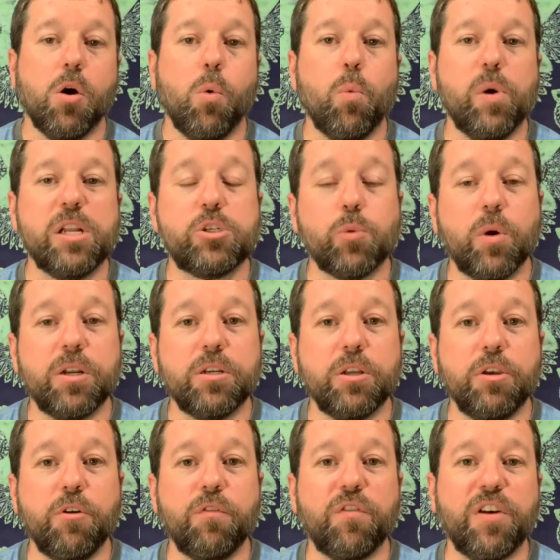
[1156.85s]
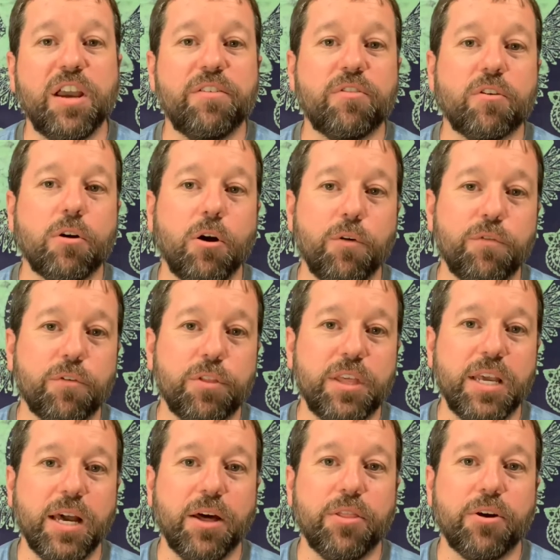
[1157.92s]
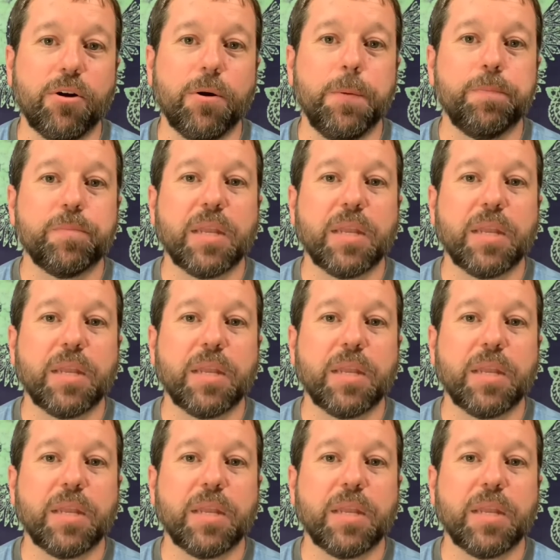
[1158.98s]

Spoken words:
which one do you favor over the other,